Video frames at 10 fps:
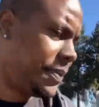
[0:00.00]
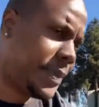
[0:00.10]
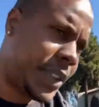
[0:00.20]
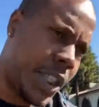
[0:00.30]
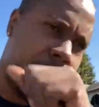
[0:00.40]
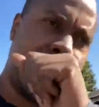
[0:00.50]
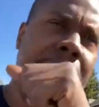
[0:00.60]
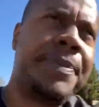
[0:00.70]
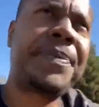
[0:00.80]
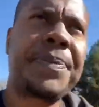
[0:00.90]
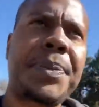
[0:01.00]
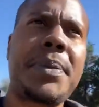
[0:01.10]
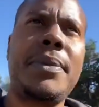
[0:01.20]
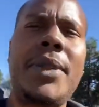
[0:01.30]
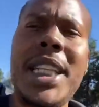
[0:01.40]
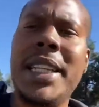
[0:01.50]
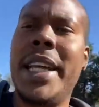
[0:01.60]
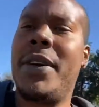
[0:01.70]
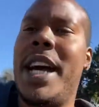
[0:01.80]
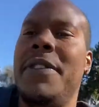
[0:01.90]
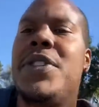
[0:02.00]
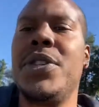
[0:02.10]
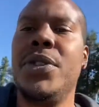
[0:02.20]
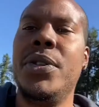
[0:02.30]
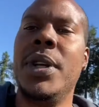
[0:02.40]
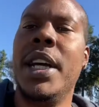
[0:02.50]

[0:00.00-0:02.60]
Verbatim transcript: excuse me, they don't have to